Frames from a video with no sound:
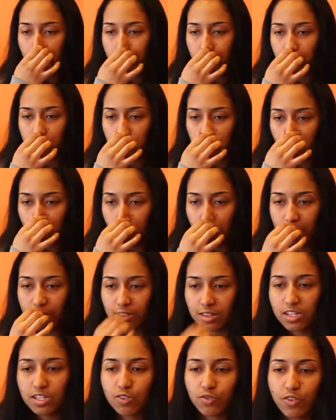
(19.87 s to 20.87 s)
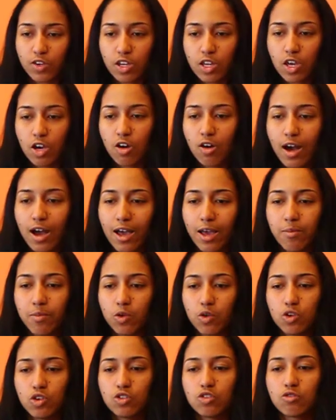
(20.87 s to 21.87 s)
So in this video, I'm
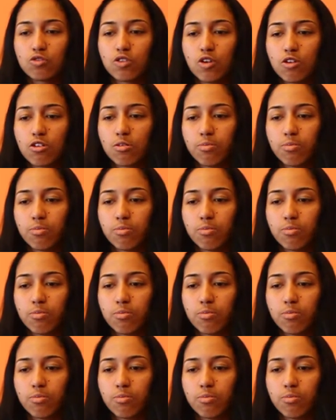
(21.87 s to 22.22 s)
going to talk